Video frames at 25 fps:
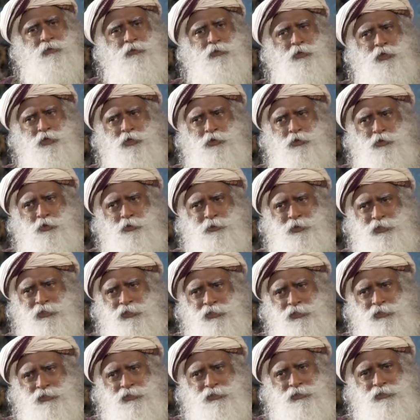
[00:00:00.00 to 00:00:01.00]
What do you do with
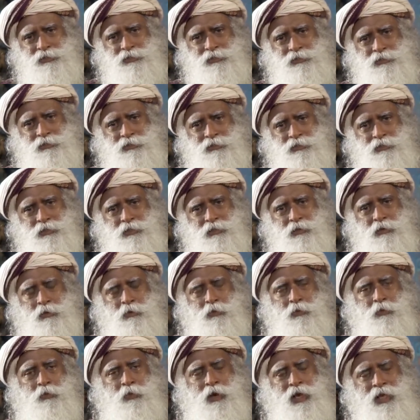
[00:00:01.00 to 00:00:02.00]
this?
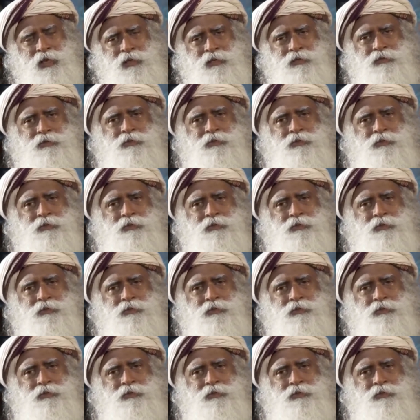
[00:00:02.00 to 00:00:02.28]
Well,